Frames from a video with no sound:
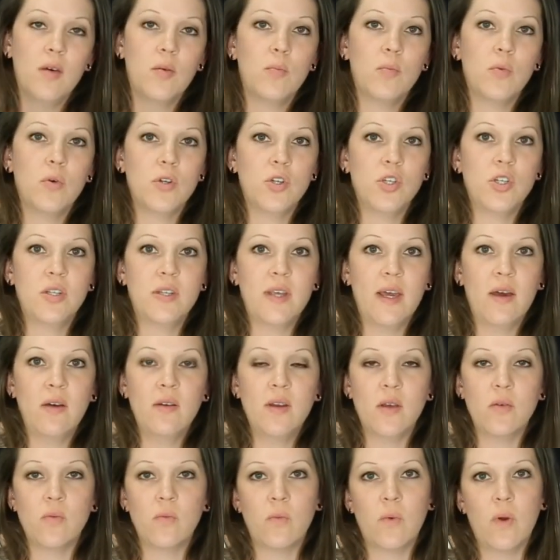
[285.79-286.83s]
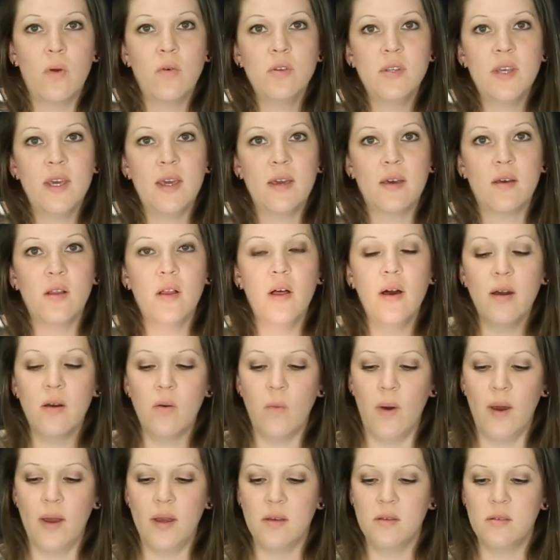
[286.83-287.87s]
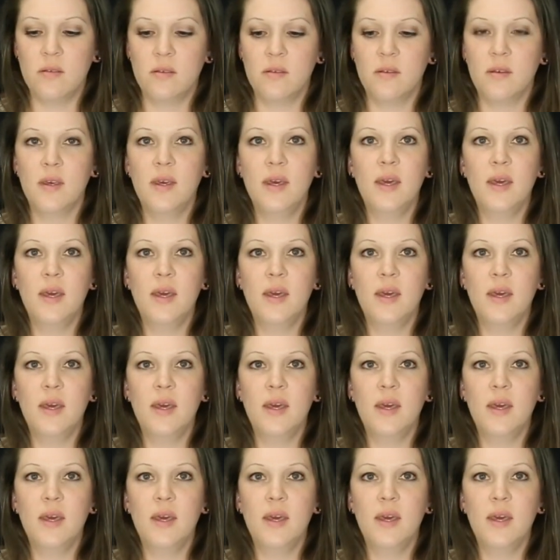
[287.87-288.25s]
push down and rotate clockwise,